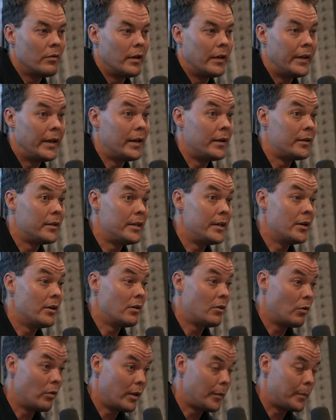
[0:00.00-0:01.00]
And then a year
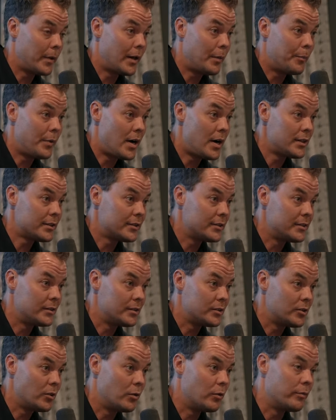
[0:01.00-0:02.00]
ago they played Boston.
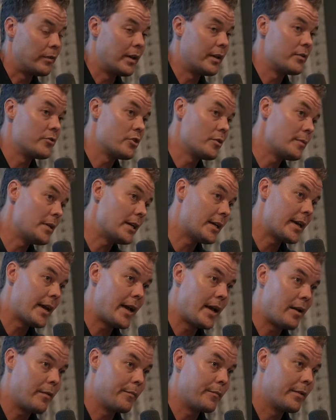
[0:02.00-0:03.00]
So then Jimmy
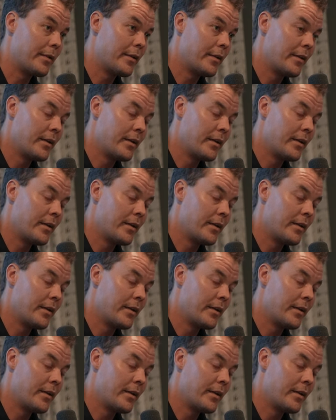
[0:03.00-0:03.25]
came,